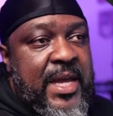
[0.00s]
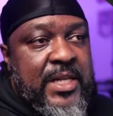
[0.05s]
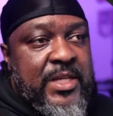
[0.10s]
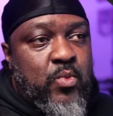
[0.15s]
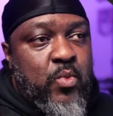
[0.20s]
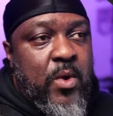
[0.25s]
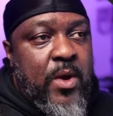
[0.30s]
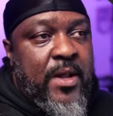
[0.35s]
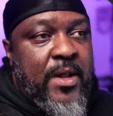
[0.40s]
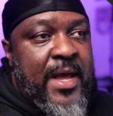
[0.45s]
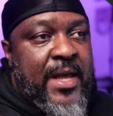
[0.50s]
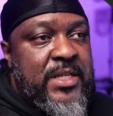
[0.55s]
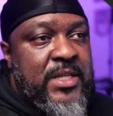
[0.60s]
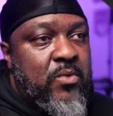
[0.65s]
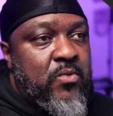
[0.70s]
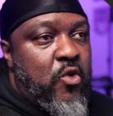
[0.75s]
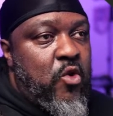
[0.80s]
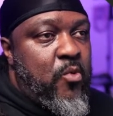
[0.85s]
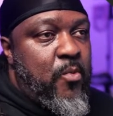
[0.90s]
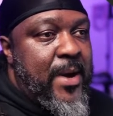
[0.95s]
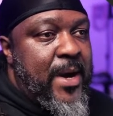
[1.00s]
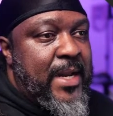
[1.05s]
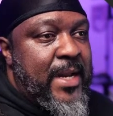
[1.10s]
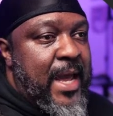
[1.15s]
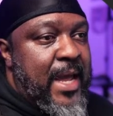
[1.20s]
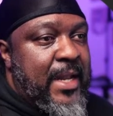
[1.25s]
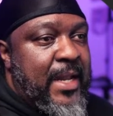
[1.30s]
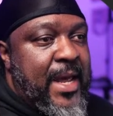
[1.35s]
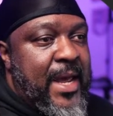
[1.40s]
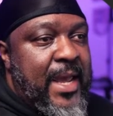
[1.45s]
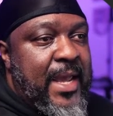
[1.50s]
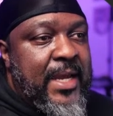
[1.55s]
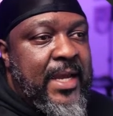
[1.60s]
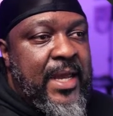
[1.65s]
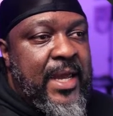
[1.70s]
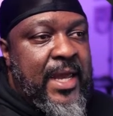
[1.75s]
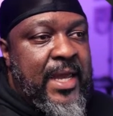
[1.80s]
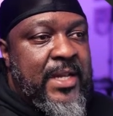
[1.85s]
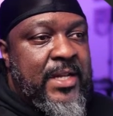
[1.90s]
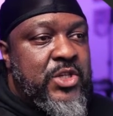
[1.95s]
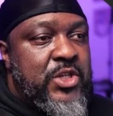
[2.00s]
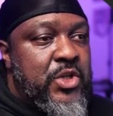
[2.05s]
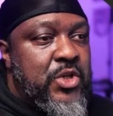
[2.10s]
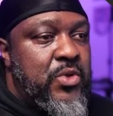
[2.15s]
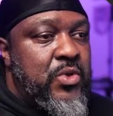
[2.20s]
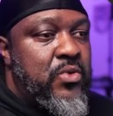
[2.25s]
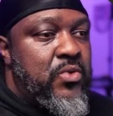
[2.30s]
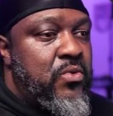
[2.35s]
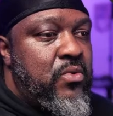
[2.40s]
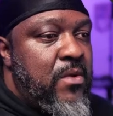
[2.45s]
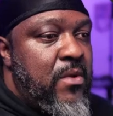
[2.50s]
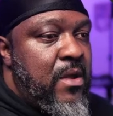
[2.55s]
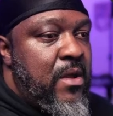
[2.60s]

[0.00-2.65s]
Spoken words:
as well as the robot I like into